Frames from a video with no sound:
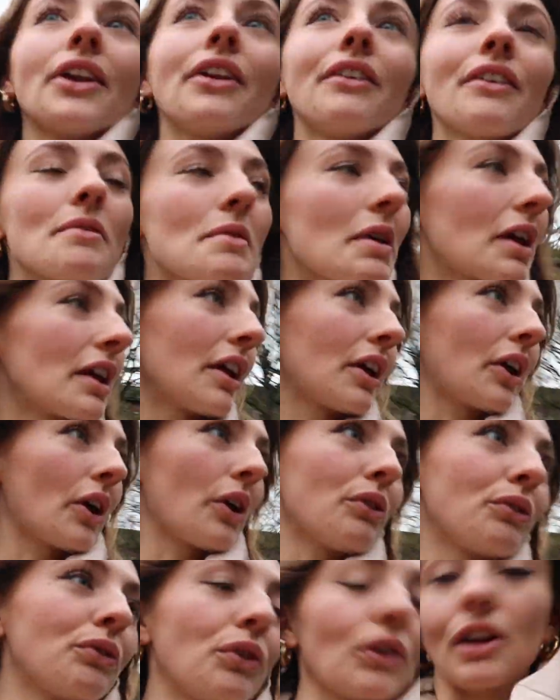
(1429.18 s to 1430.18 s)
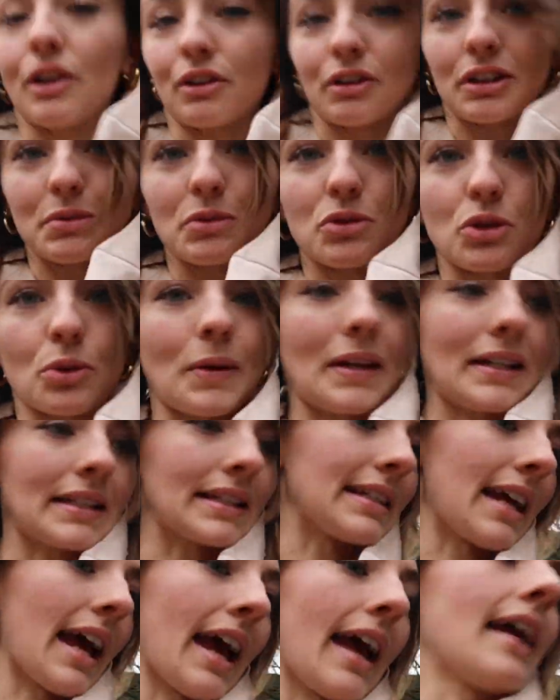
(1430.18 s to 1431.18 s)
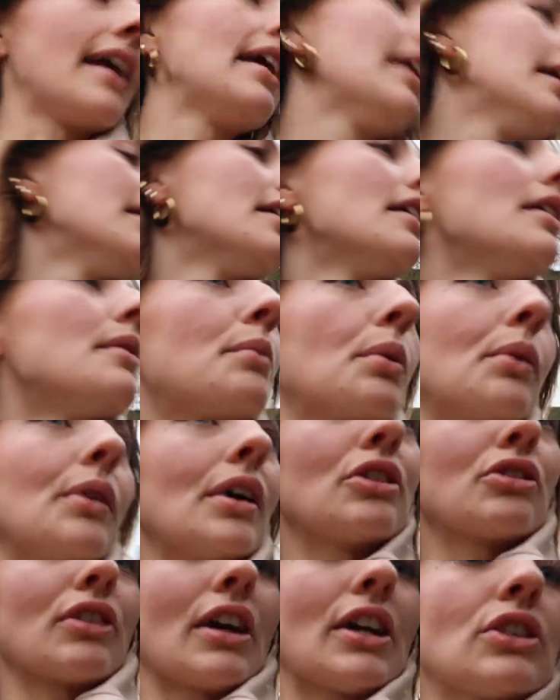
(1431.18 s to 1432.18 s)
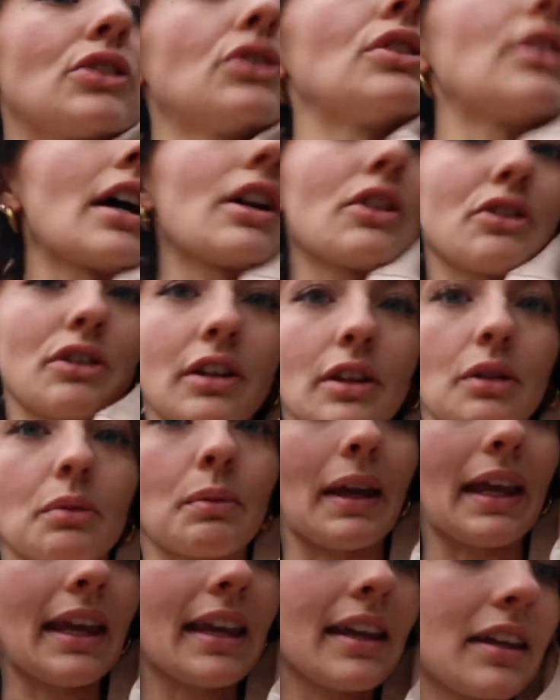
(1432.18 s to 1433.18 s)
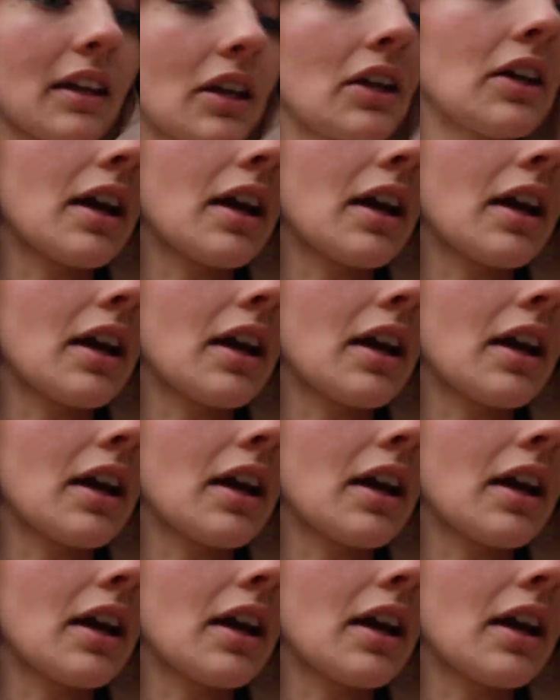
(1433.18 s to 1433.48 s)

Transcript: don't think we're gonna go fully Christmas shopping today. Probably try and do that during the week.